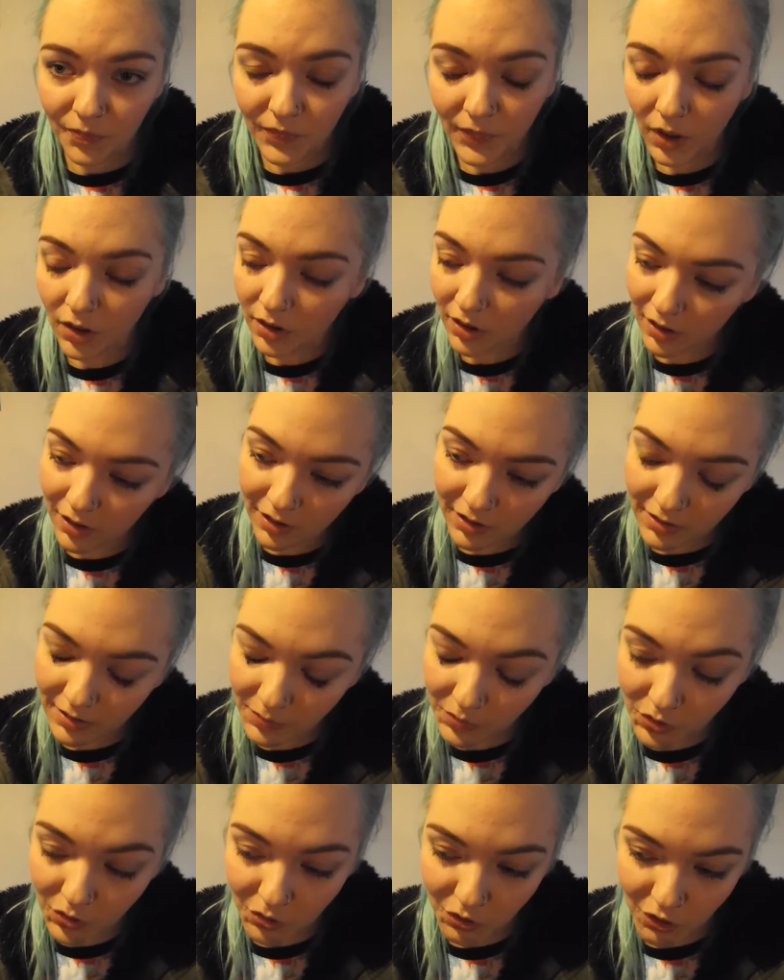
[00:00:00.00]
Ugh,
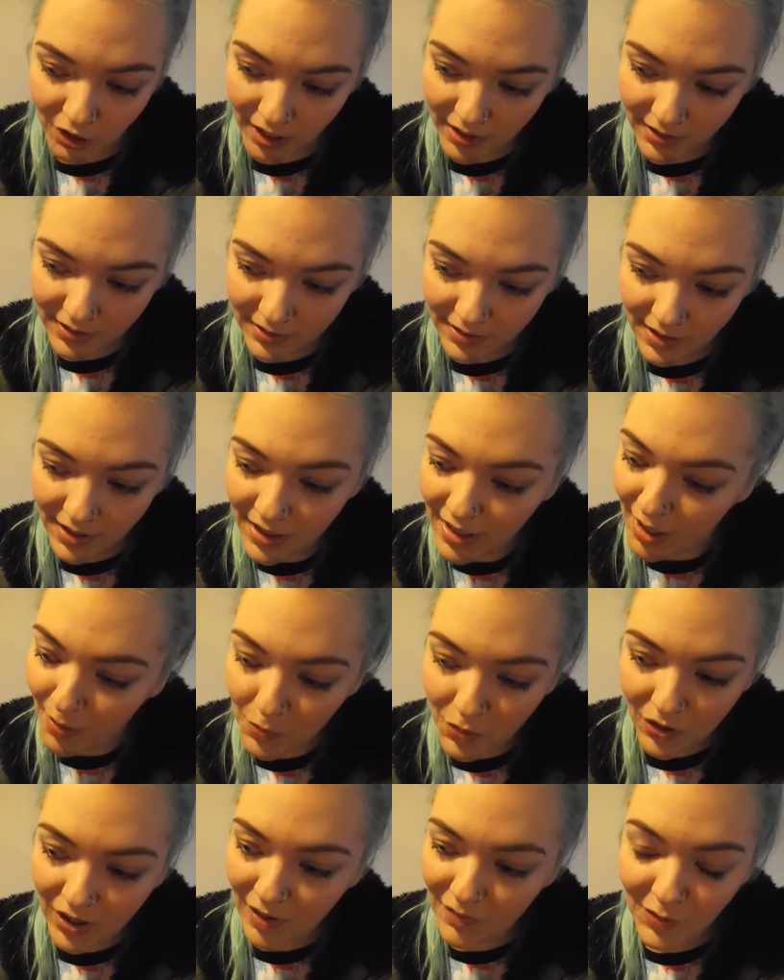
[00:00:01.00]
I'm so stressed. I'm
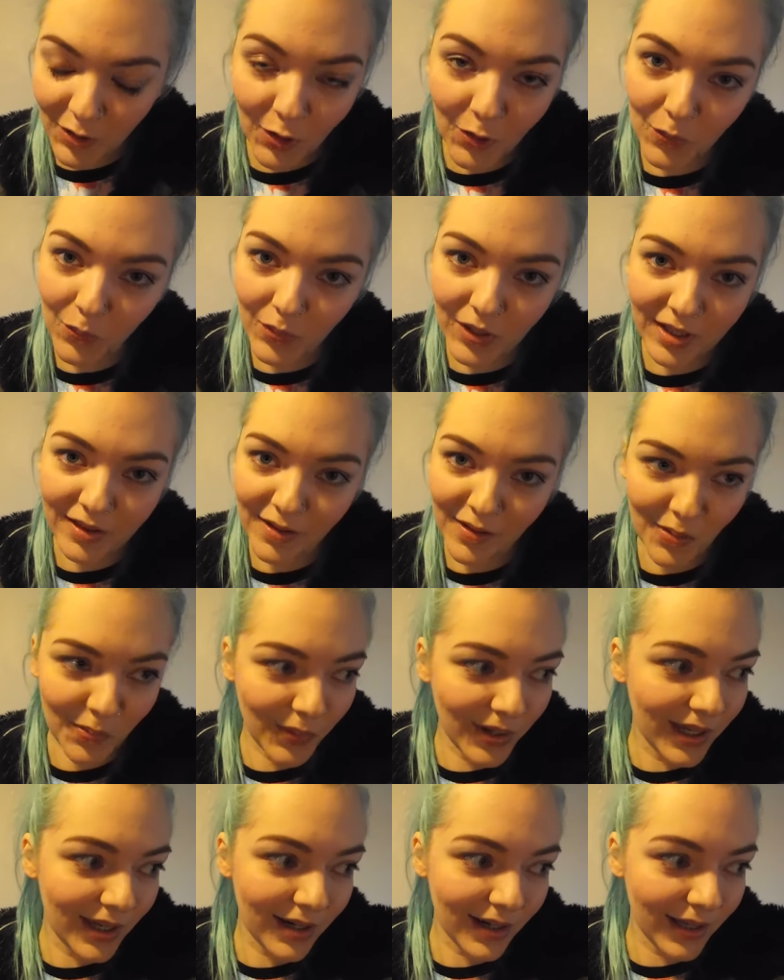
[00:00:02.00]
not having a good week this
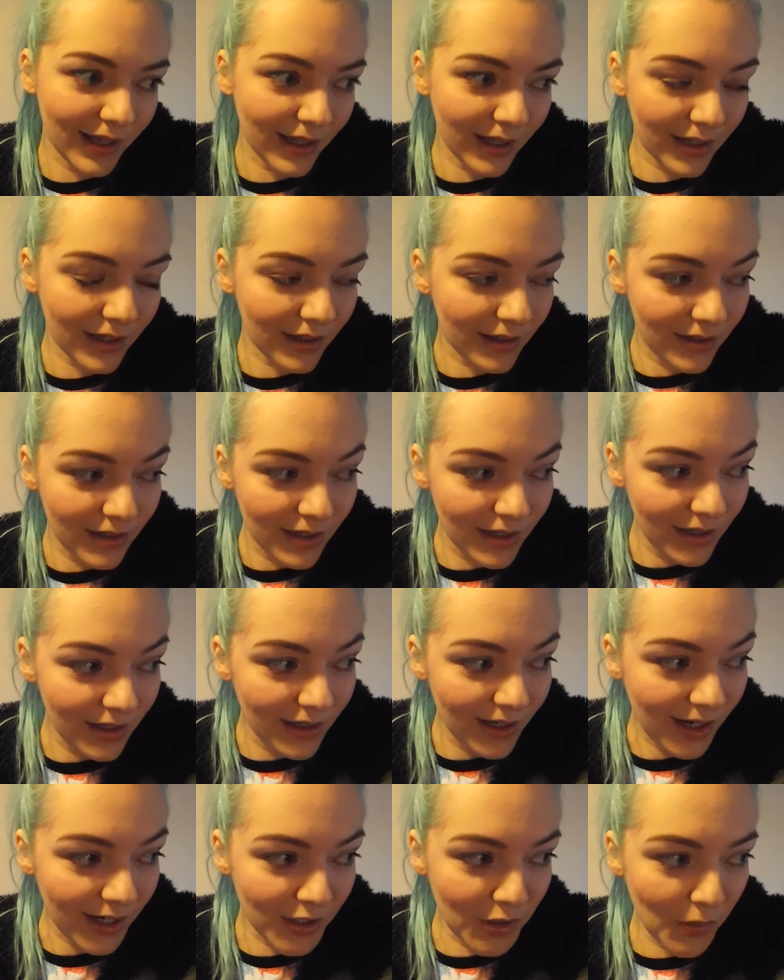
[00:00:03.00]
week, like...
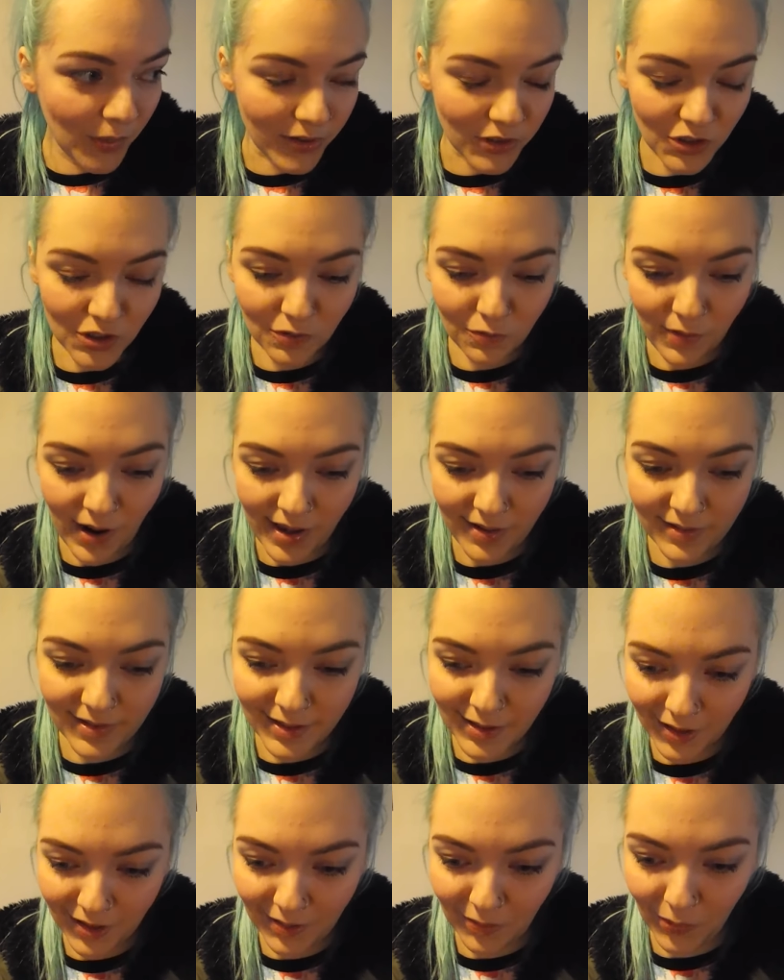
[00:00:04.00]
I knew I should have
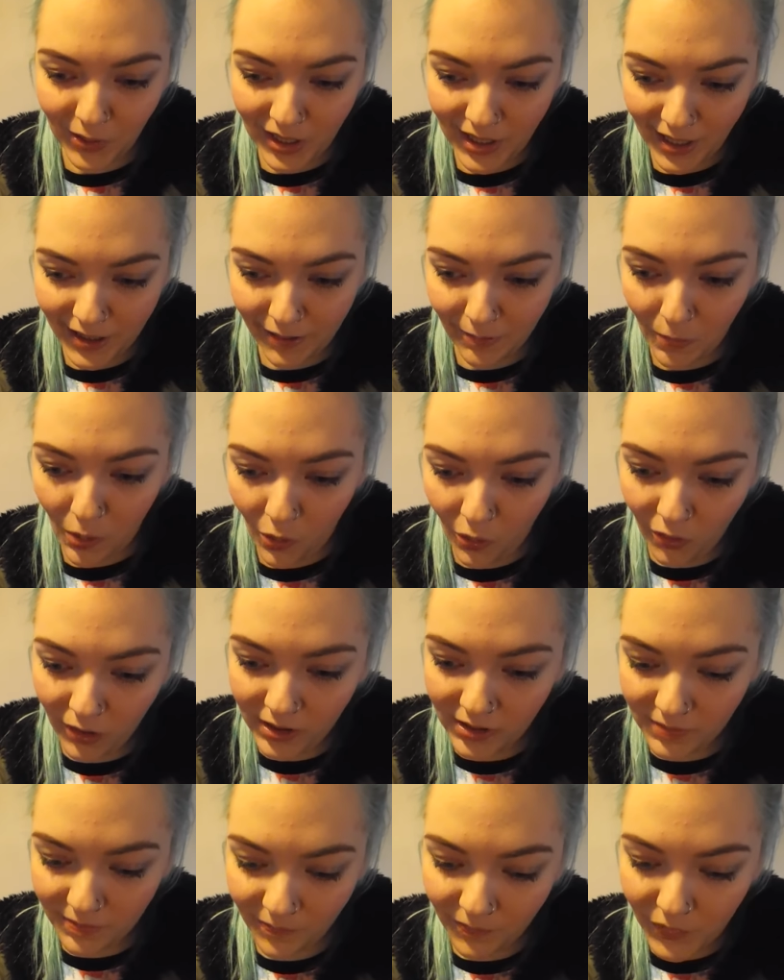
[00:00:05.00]
rested at the weekend more
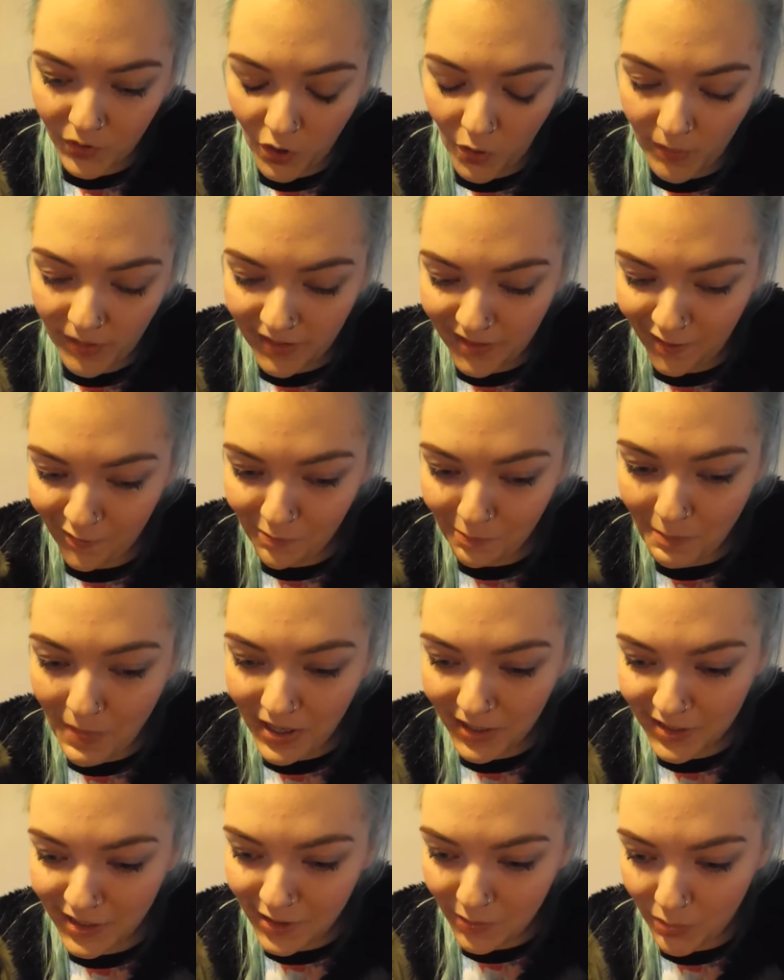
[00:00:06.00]
and got myself
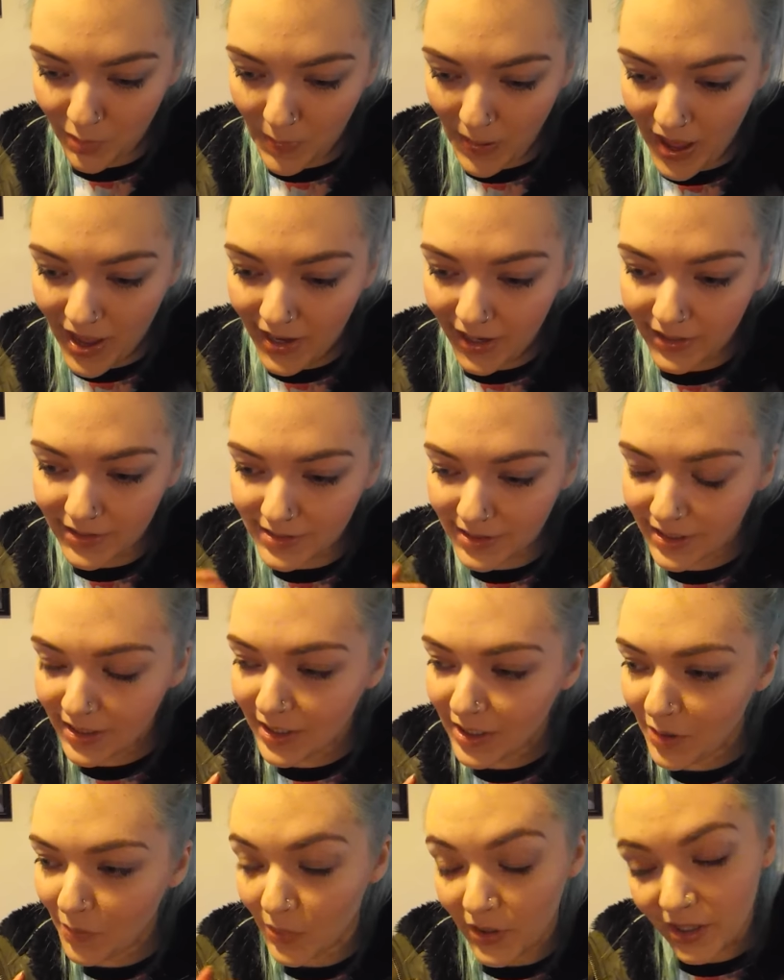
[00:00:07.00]
mentally prepared.
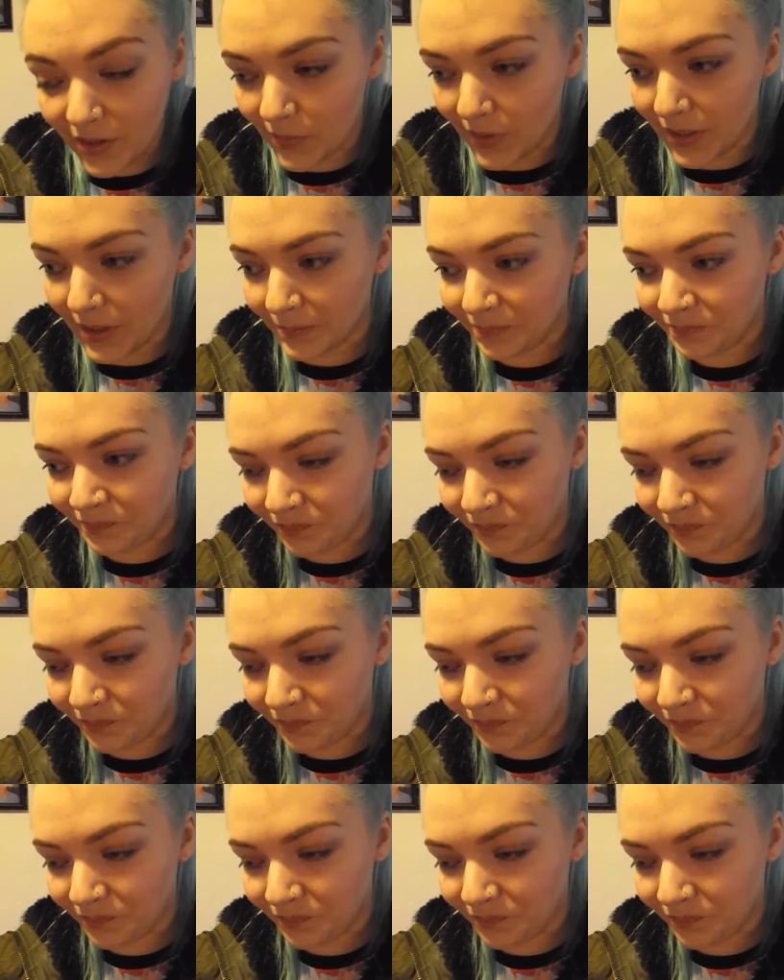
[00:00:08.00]
But anyway,